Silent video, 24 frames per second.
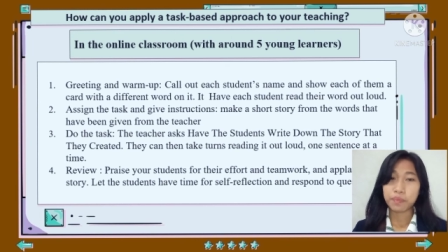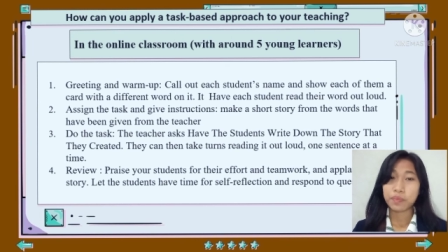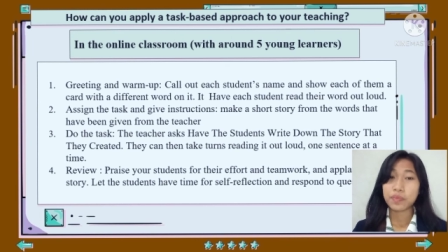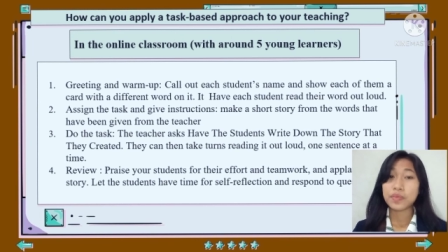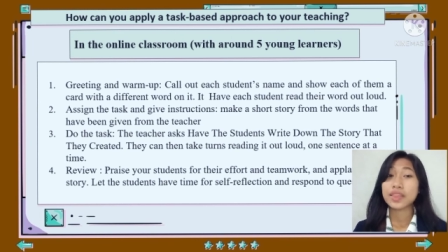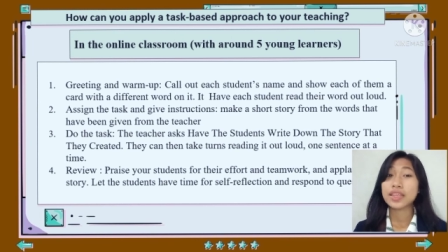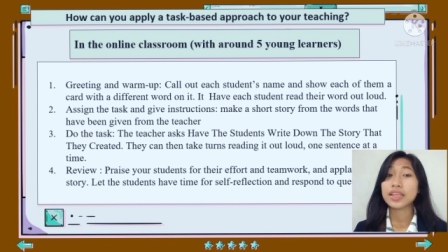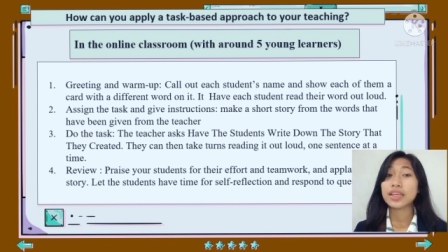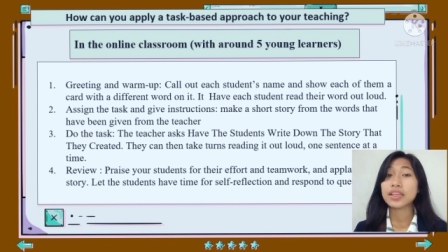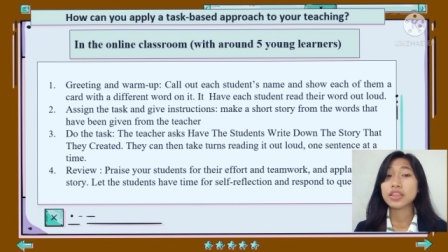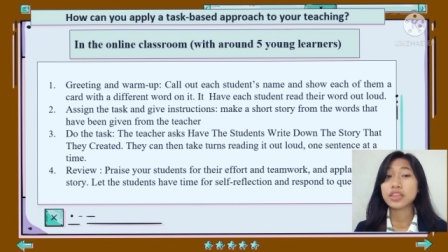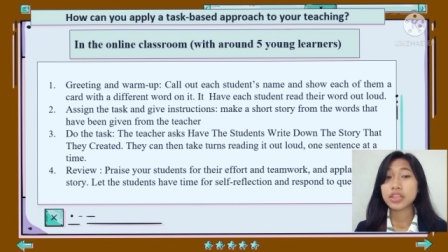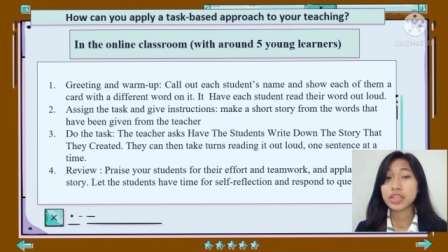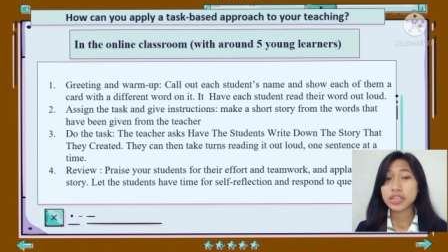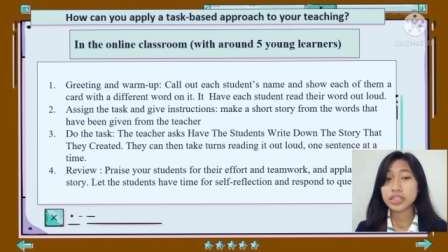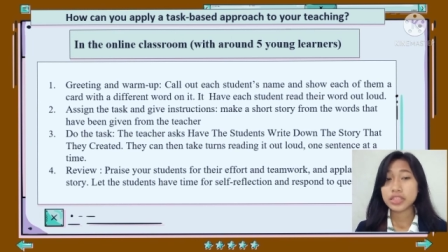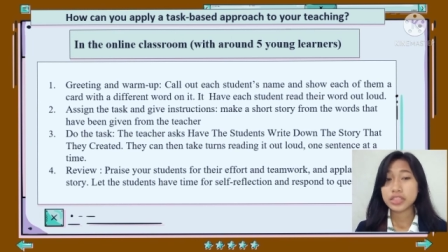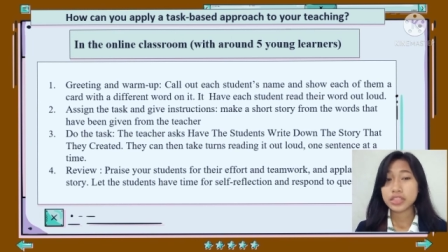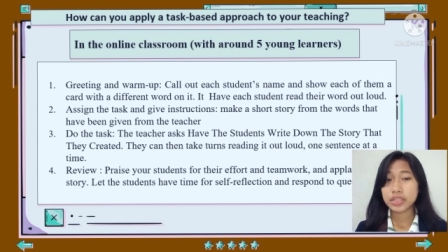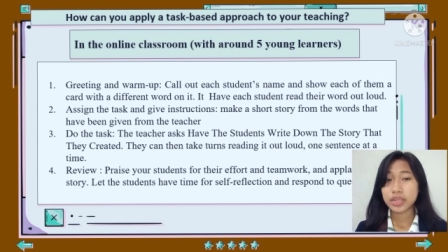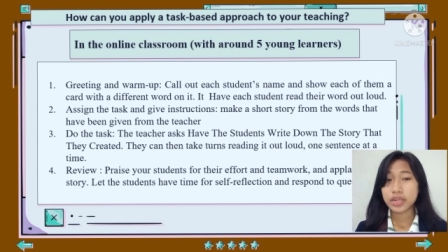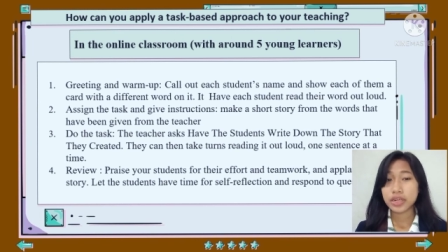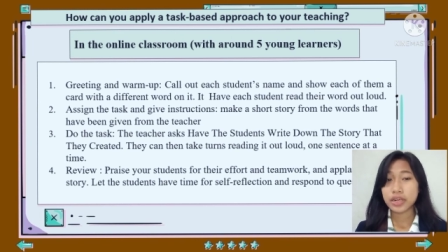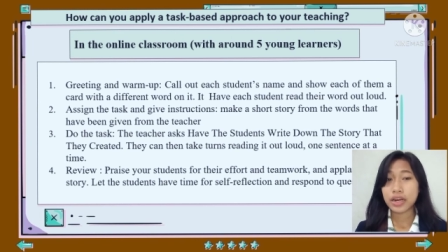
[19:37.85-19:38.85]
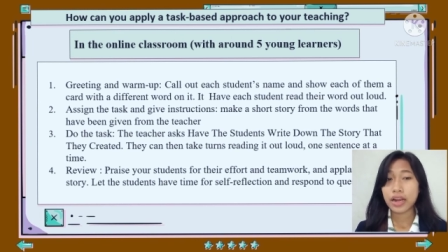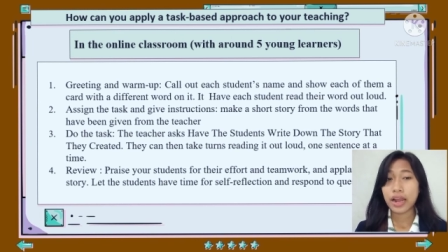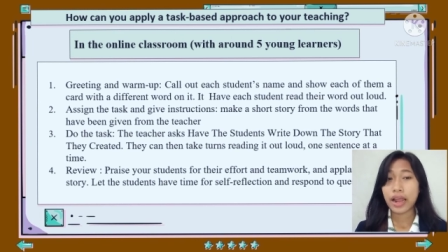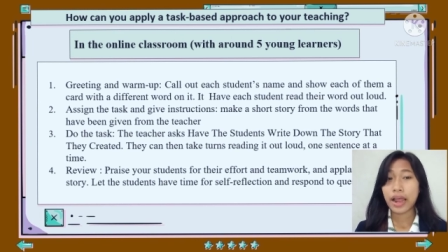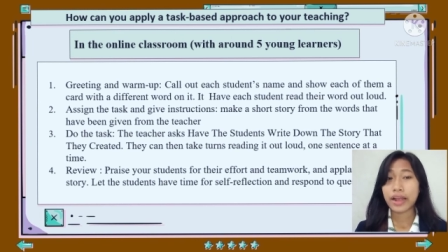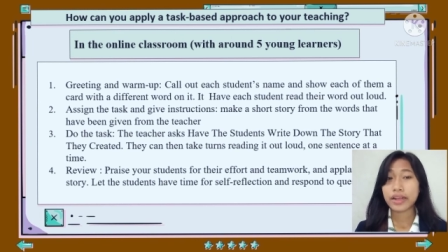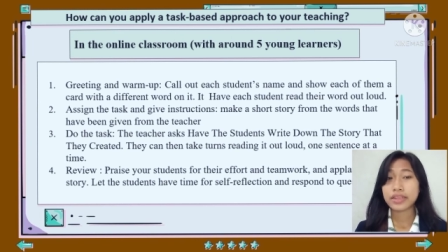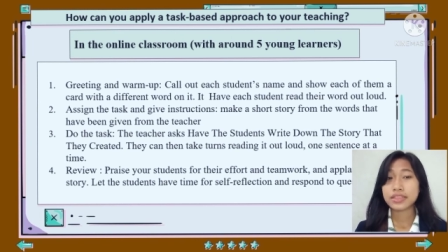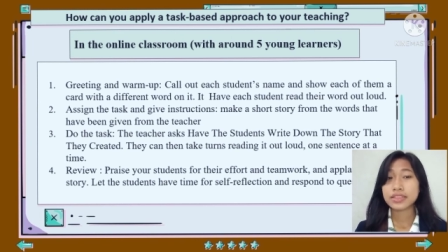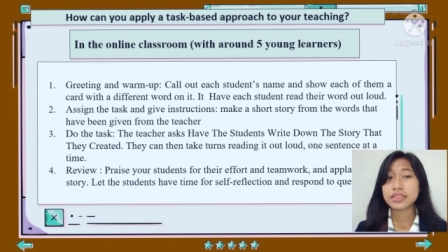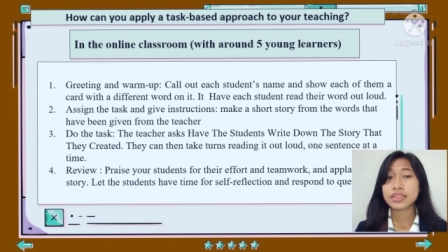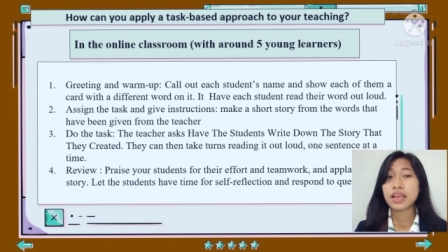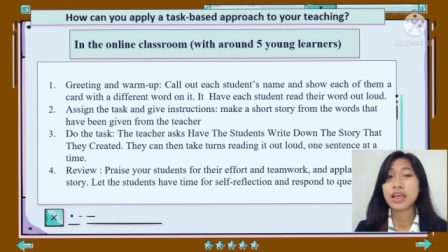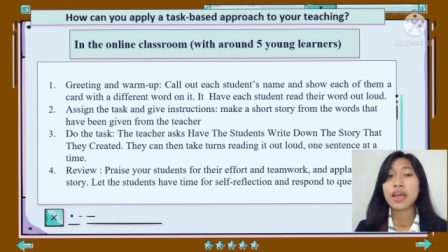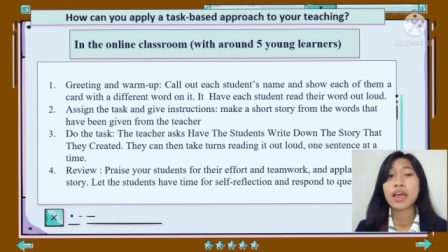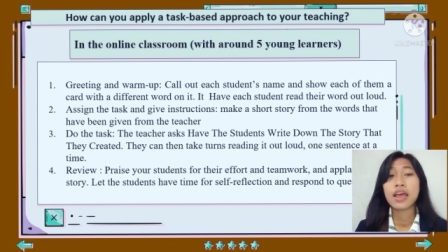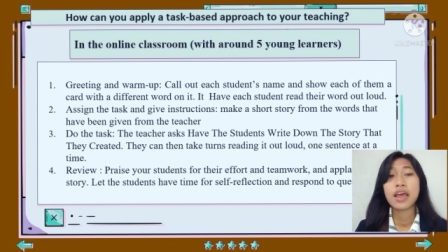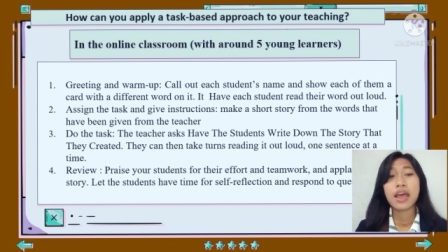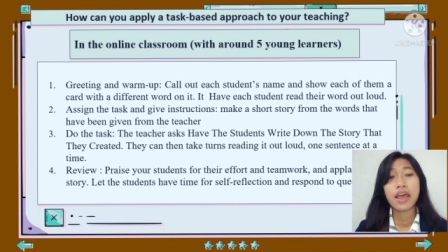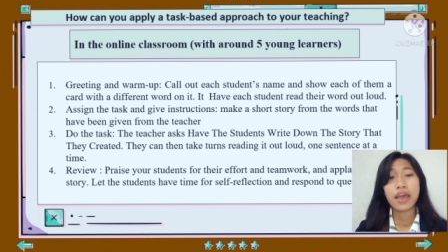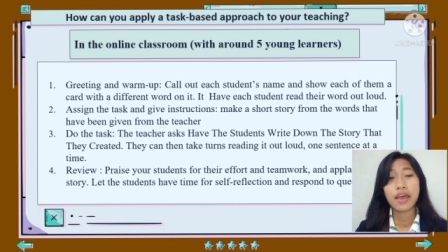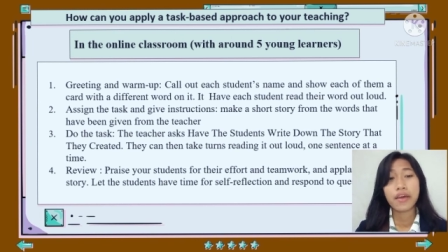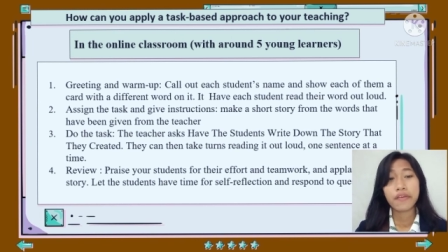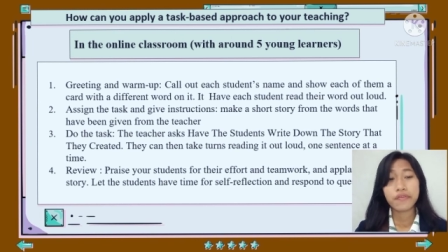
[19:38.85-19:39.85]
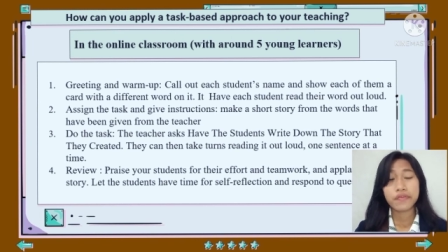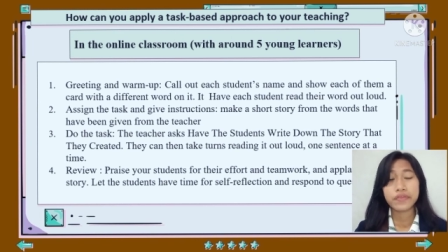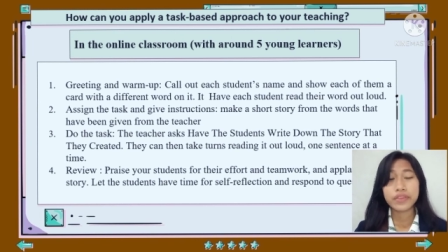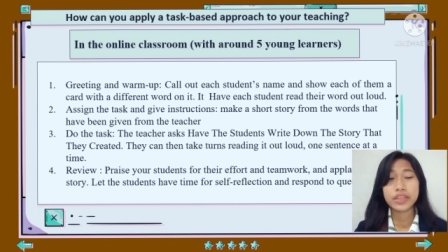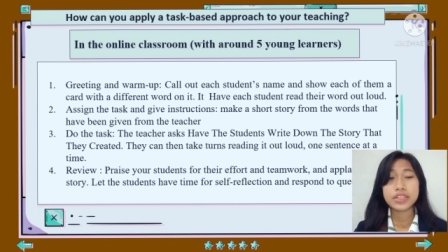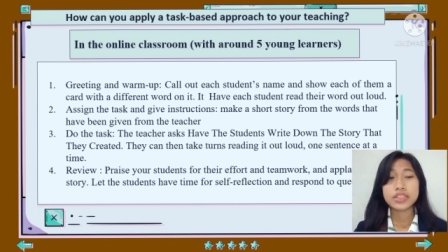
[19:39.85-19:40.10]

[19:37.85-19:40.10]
The teacher asks, have